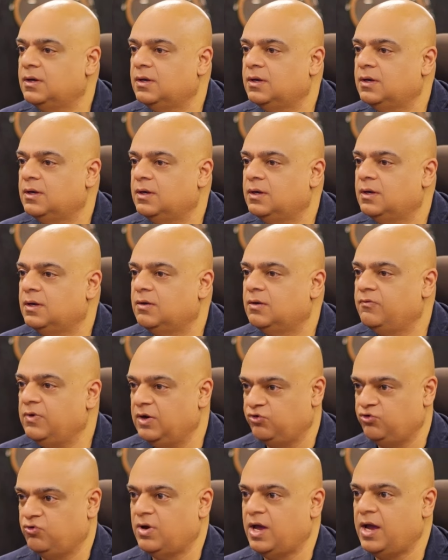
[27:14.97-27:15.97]
Hmm.
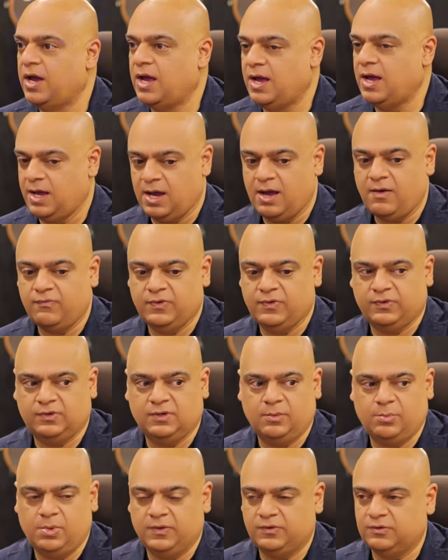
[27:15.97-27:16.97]
Where should I? I have the
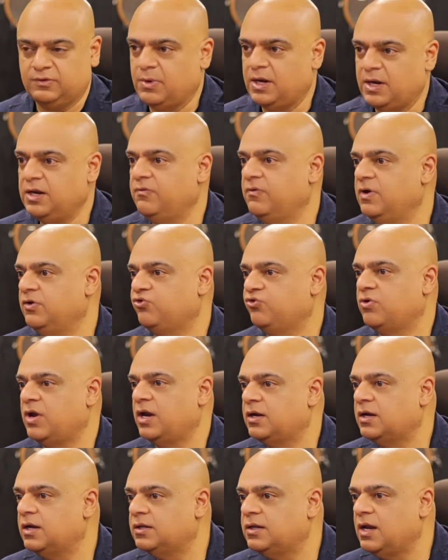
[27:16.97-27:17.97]
surplus money. Where should I
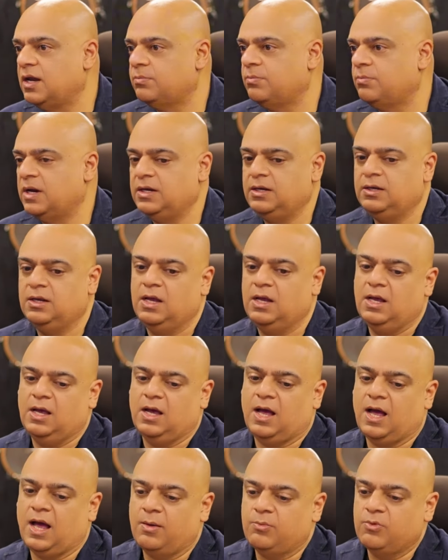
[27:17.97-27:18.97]
take that money?
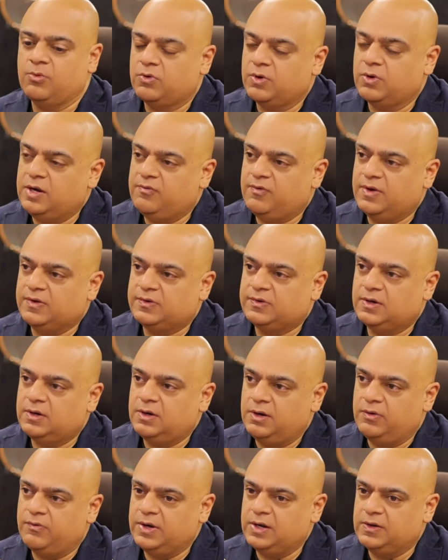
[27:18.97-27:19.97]
Hmm. I'm going to invest it
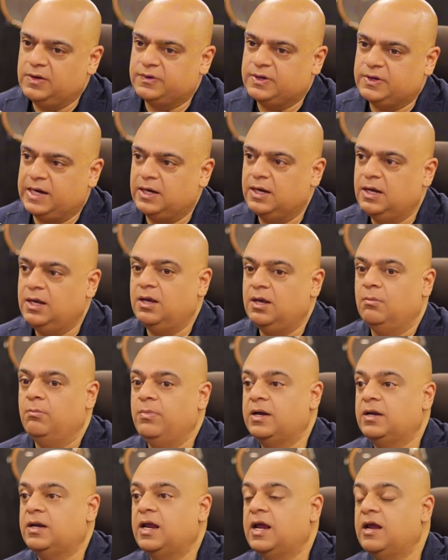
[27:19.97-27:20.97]
in real estate. Okay.
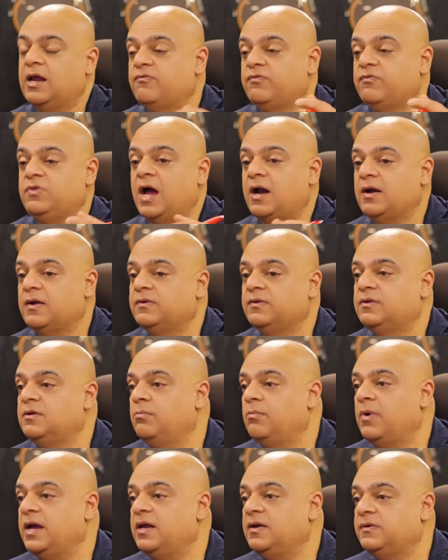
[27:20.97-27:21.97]
But if that is the
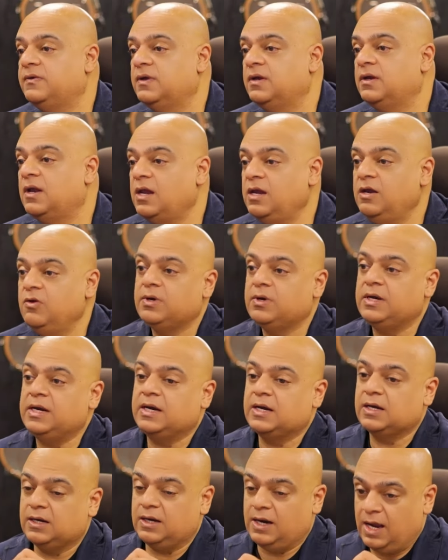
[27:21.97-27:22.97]
mindset, and you
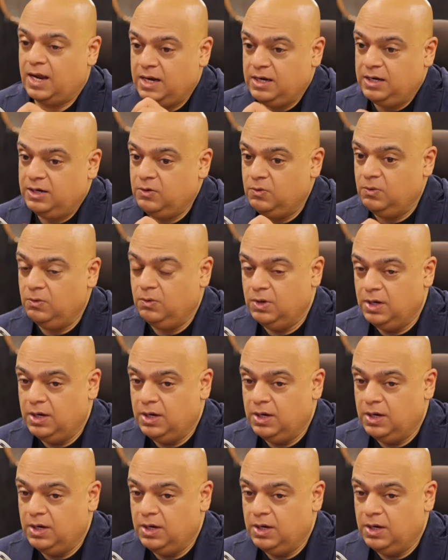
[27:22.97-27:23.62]
and you